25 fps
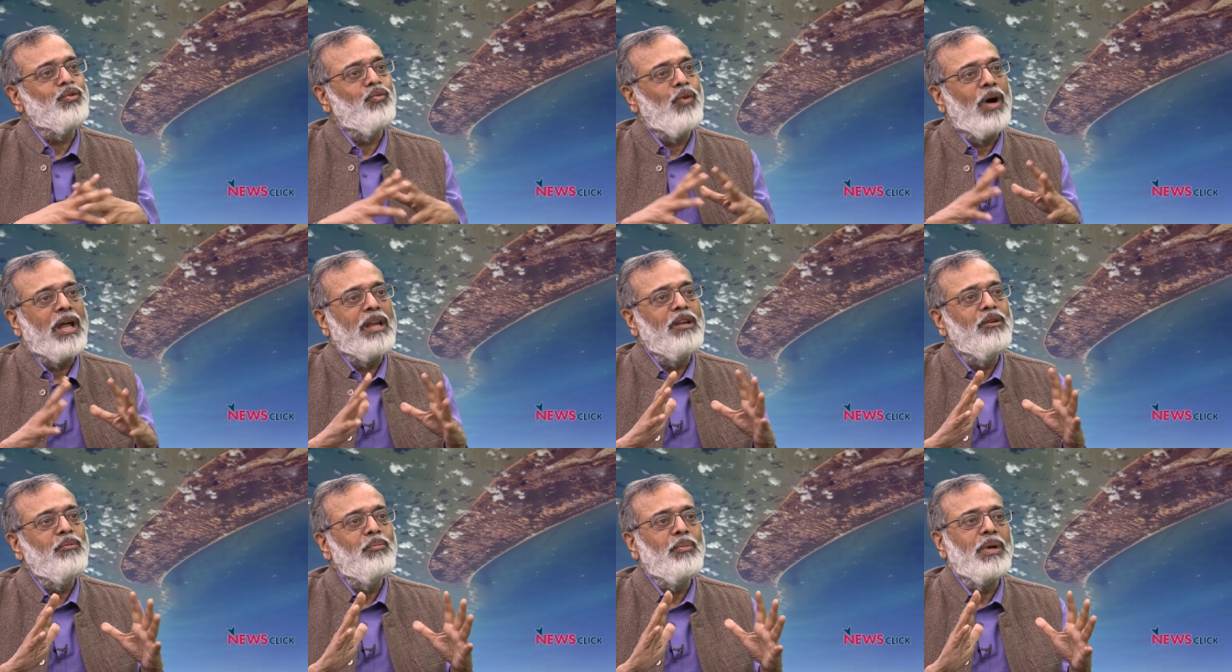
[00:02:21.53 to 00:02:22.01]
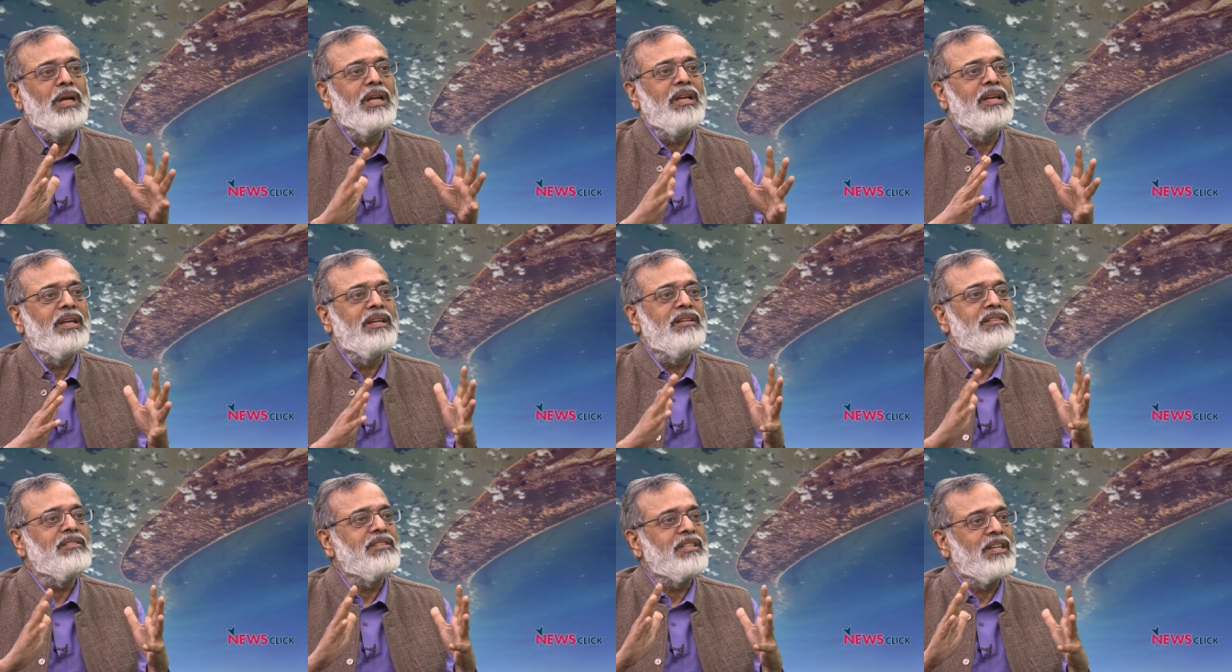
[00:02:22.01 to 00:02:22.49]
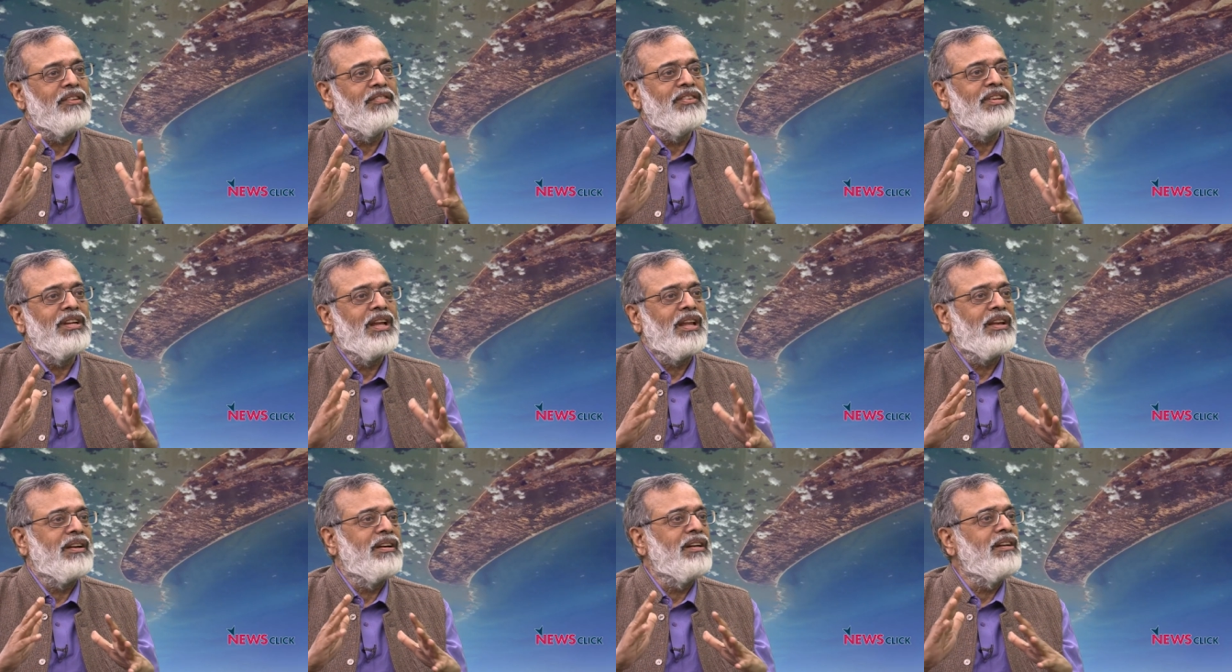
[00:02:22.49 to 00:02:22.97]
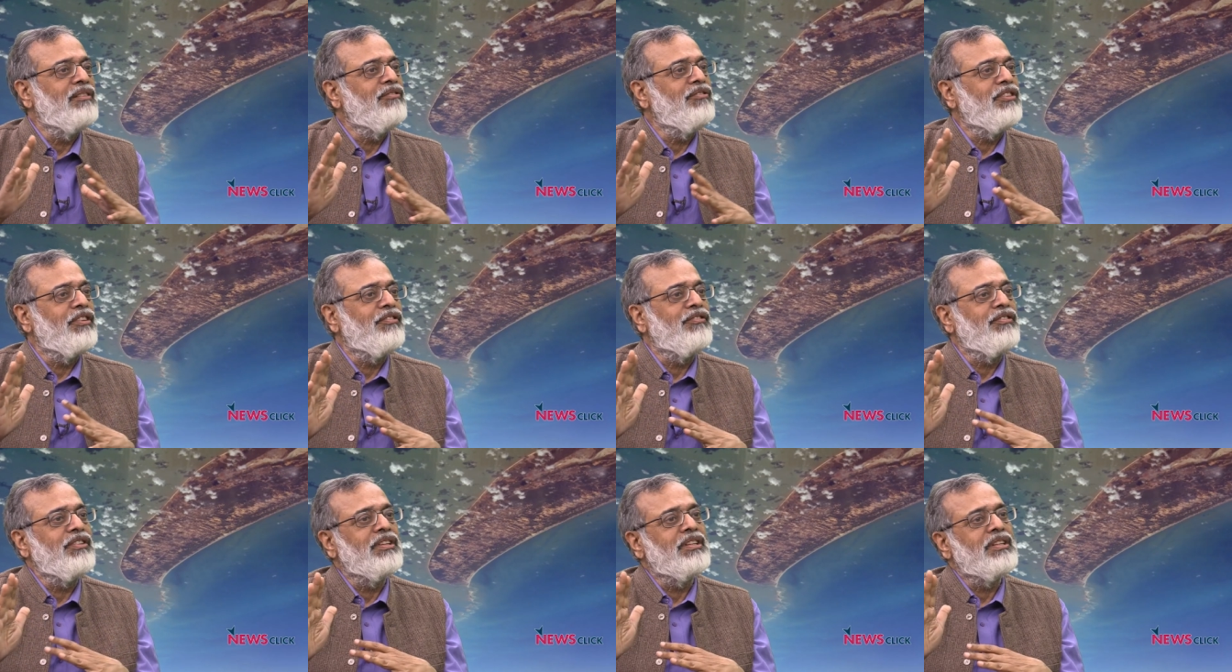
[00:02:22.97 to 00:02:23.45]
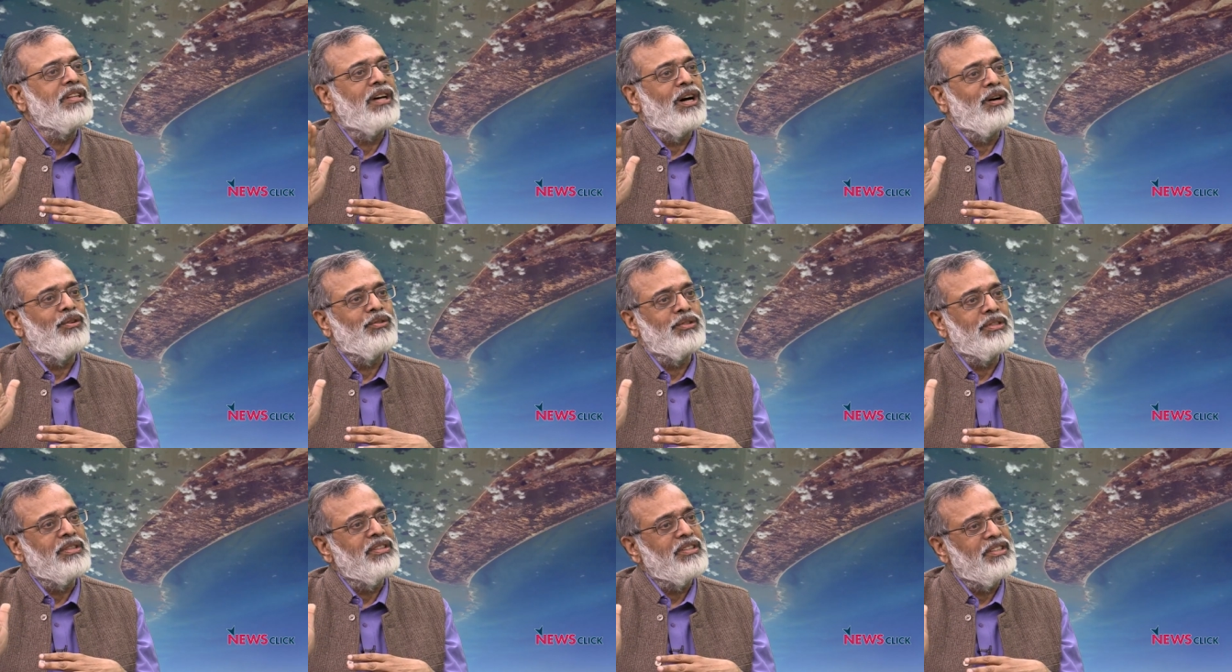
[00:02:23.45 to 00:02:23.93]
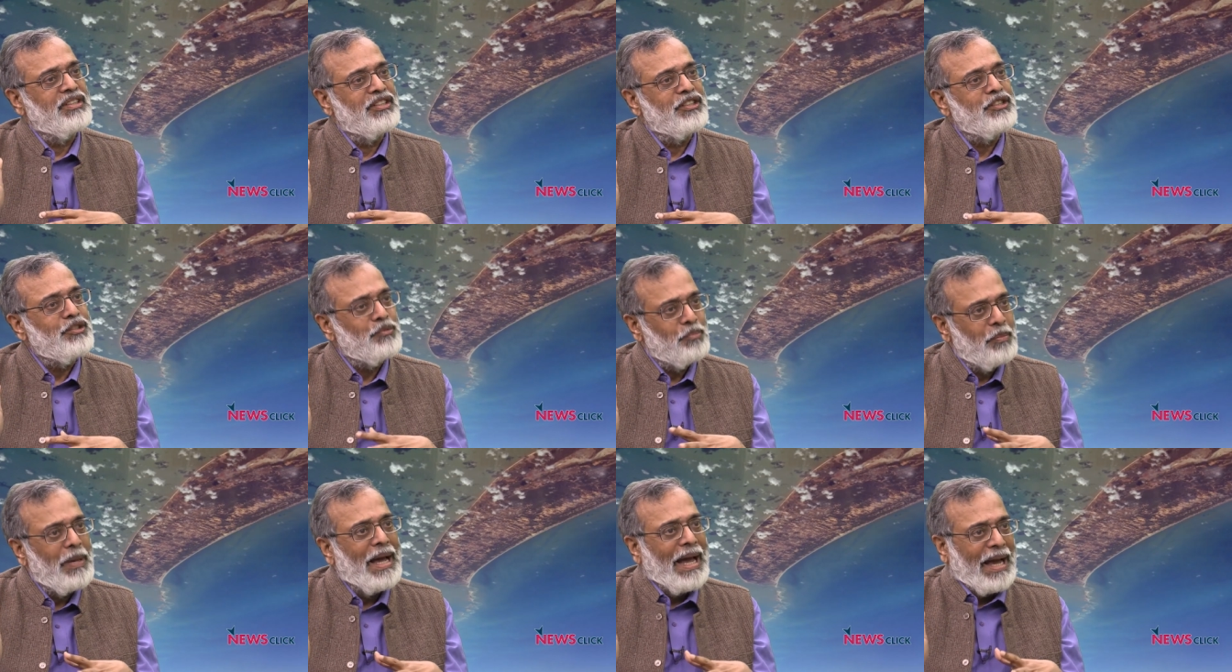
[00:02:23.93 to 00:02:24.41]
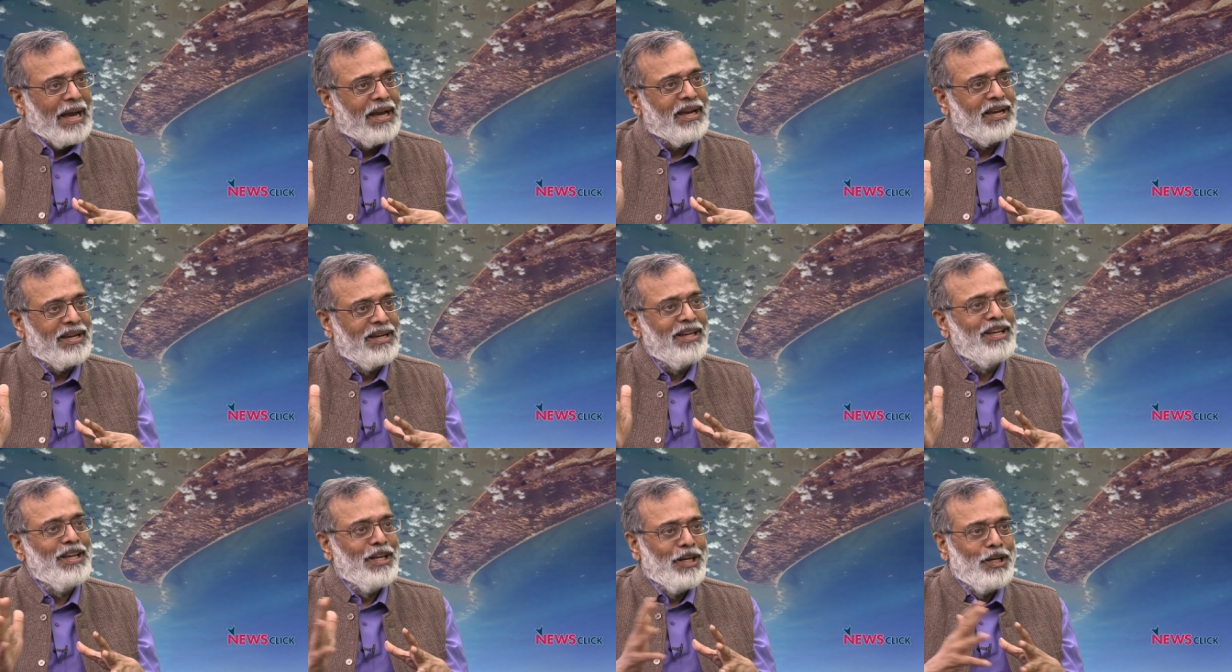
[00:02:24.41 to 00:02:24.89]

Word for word: 1,750,000 years back.